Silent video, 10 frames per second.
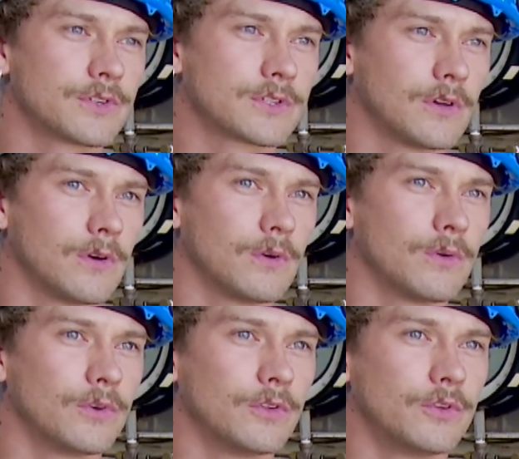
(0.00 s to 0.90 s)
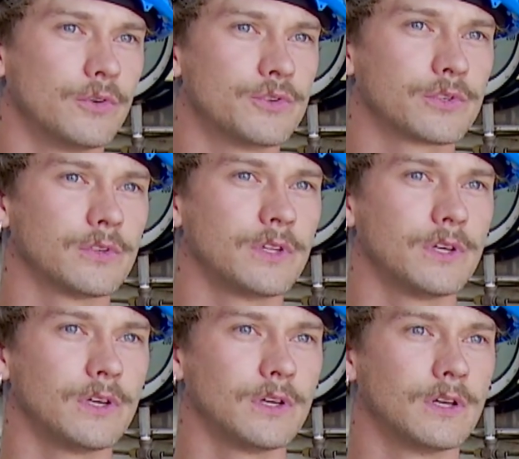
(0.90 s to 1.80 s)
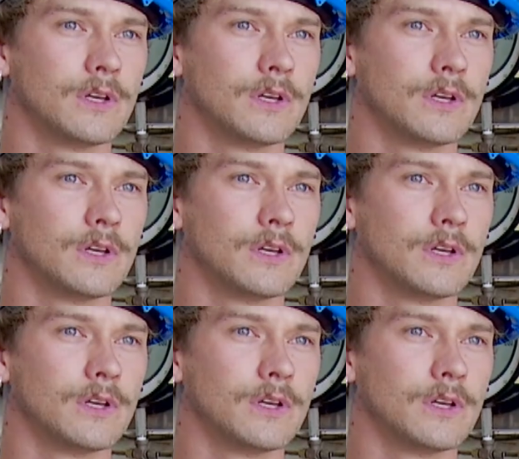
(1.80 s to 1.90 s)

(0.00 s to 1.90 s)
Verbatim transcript: so usually